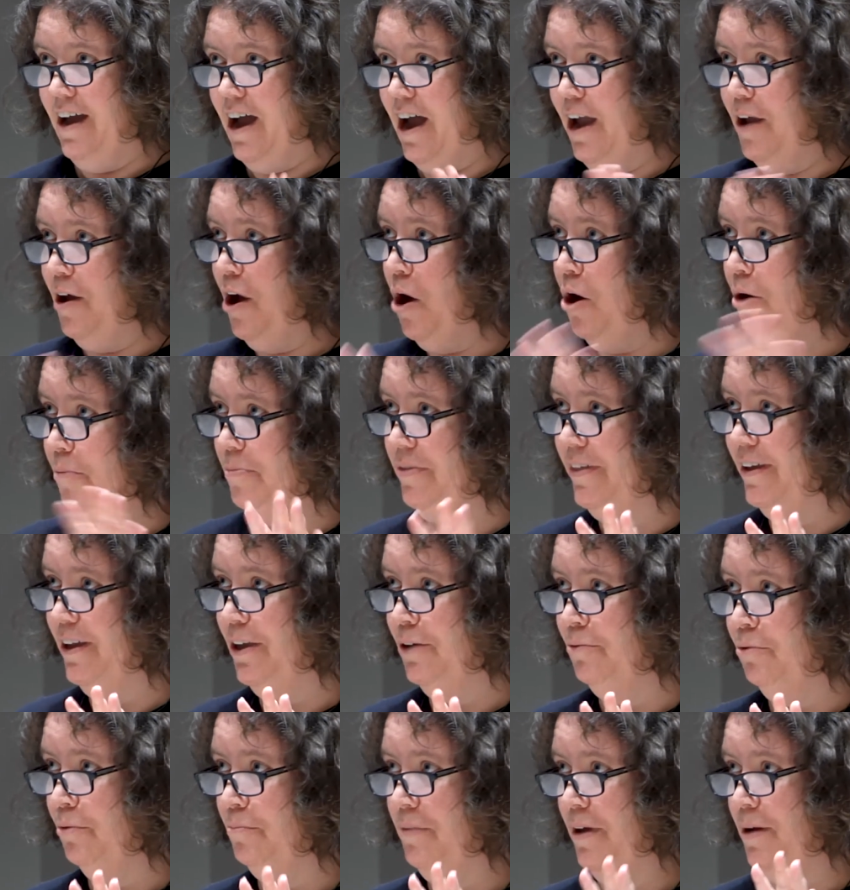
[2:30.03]
I hope that
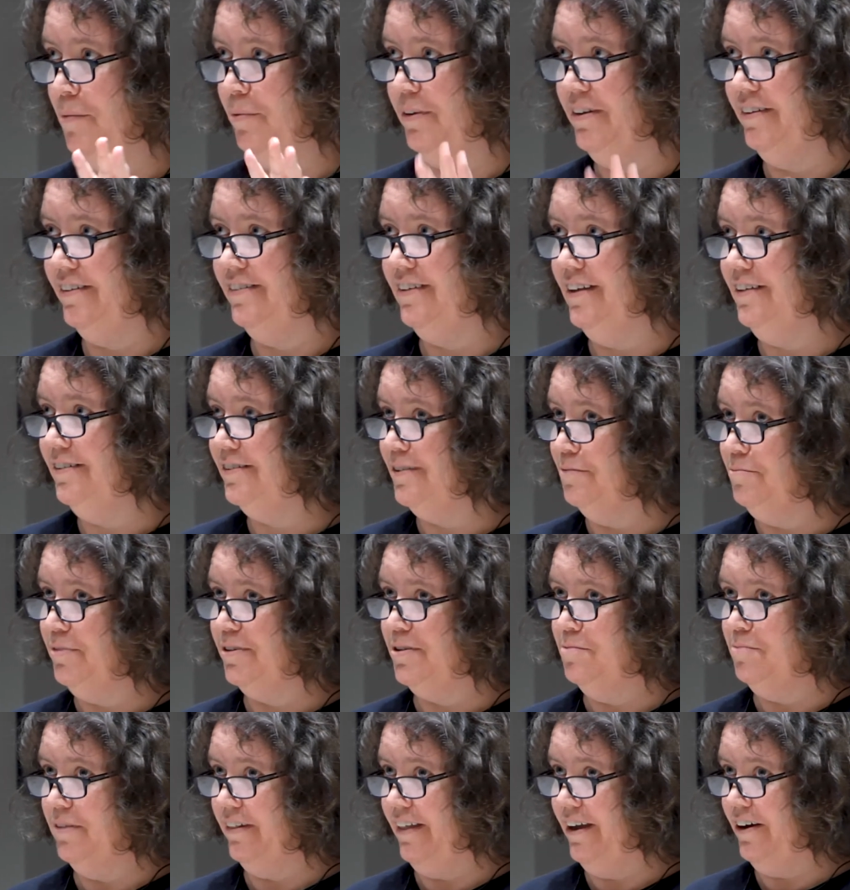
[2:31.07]
you will be able to see some
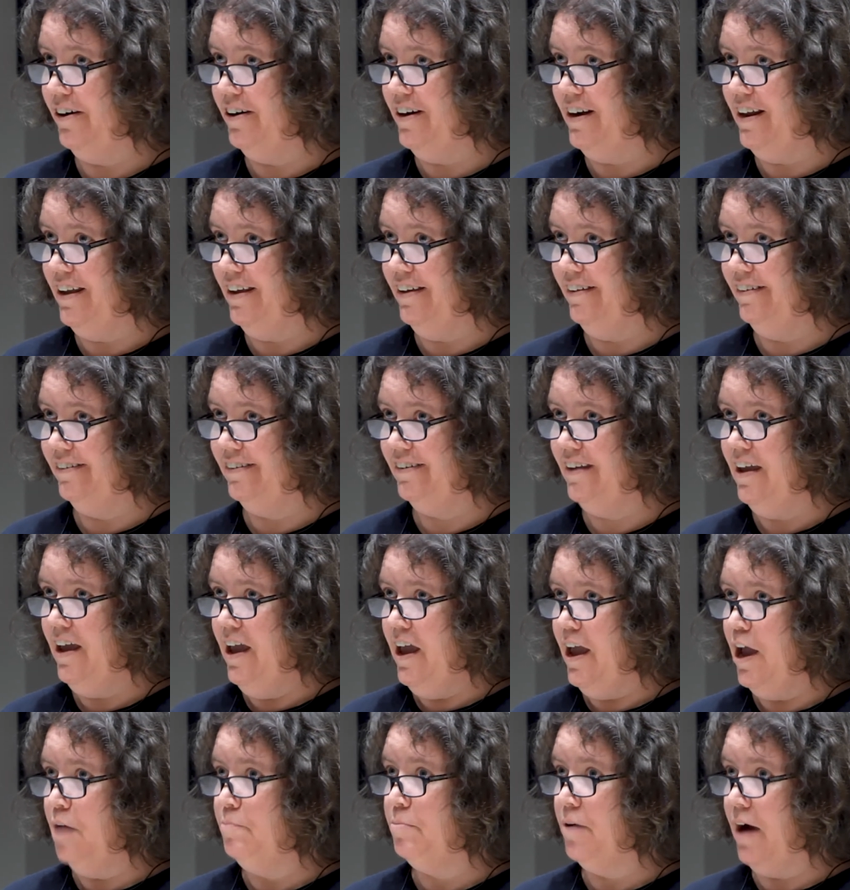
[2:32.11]
similarities
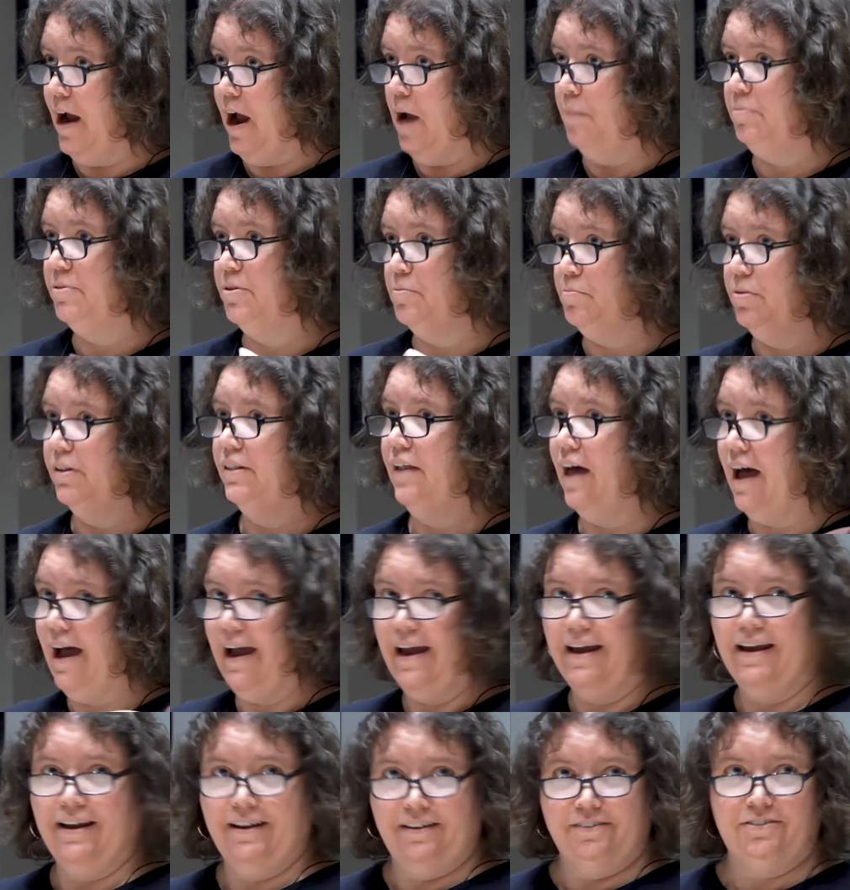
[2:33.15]
and perhaps
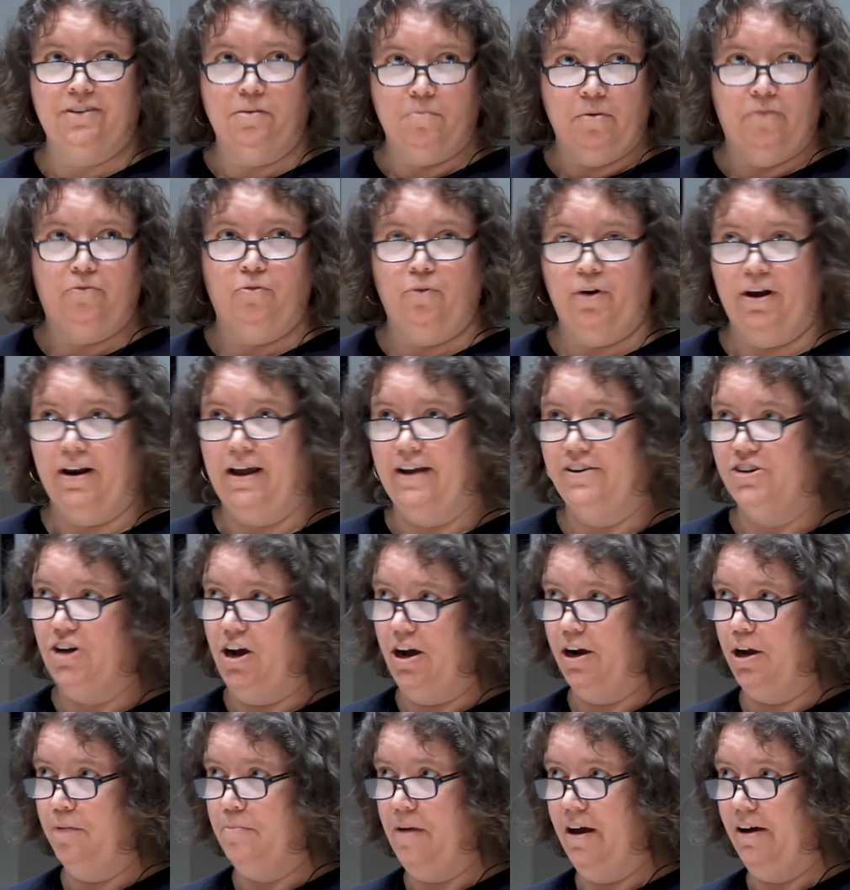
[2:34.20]
apply some of what I
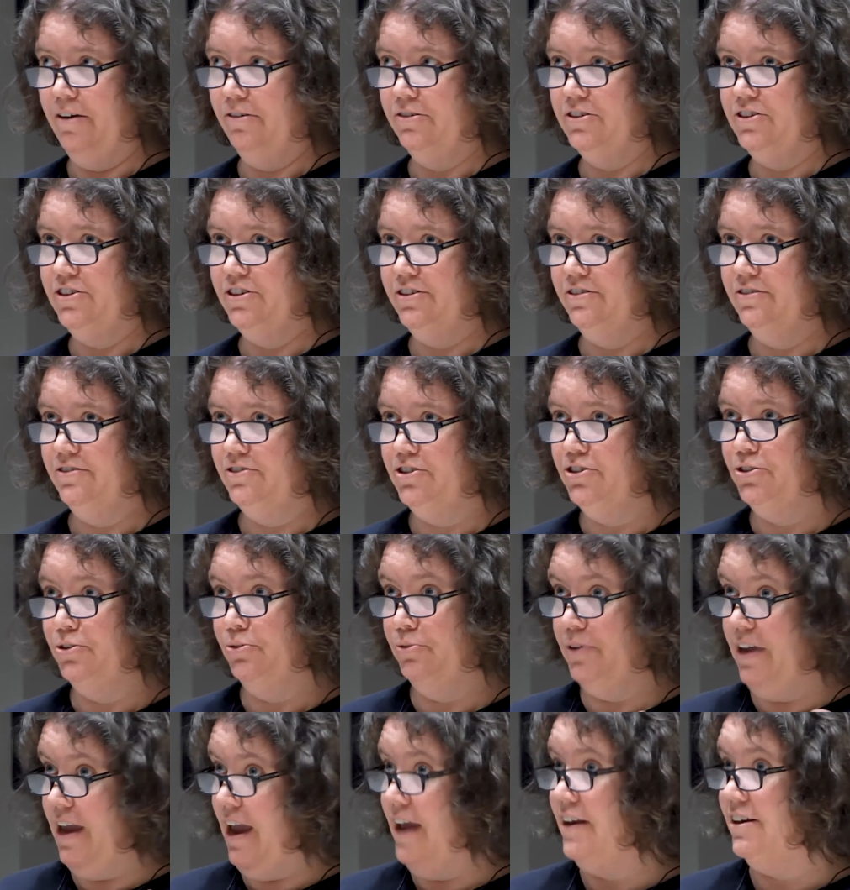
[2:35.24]
talk about
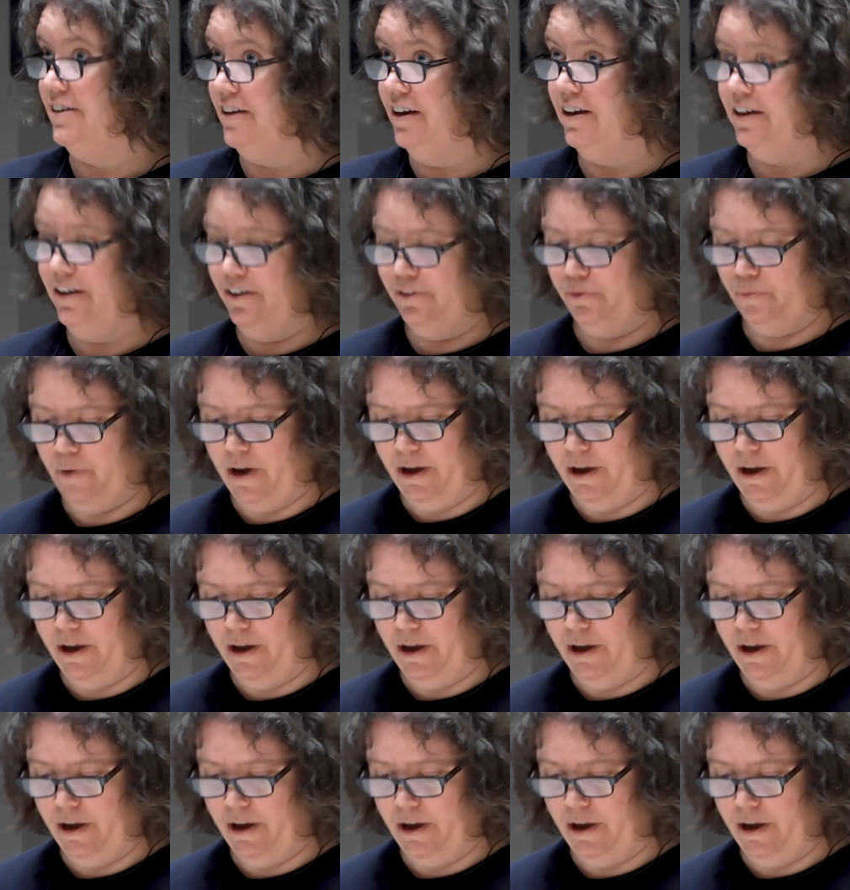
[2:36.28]
to Canada as